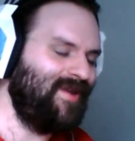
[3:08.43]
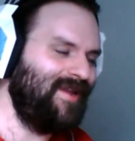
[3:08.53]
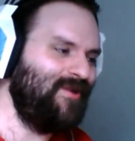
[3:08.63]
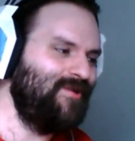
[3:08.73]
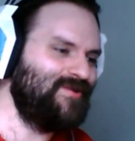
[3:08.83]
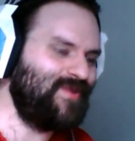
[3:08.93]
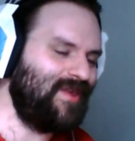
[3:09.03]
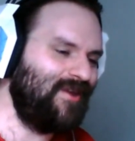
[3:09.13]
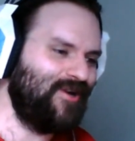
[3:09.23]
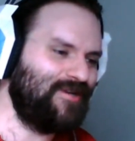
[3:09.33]
you can use
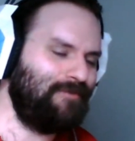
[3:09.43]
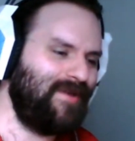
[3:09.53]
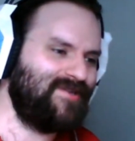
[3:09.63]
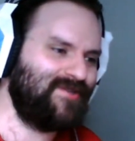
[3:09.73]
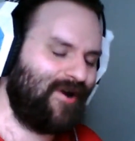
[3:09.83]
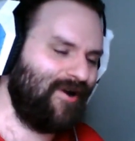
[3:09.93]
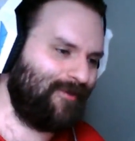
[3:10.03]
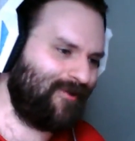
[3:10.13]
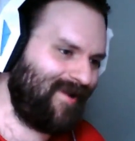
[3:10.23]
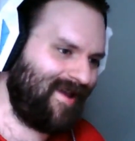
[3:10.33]
the USB
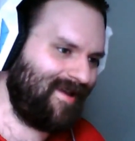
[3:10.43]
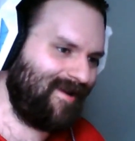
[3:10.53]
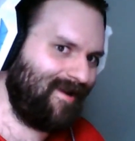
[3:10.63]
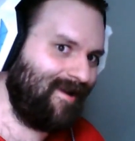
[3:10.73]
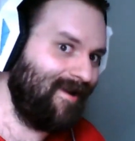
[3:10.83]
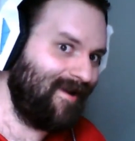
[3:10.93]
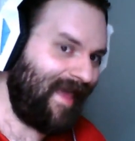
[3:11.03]
startup creator,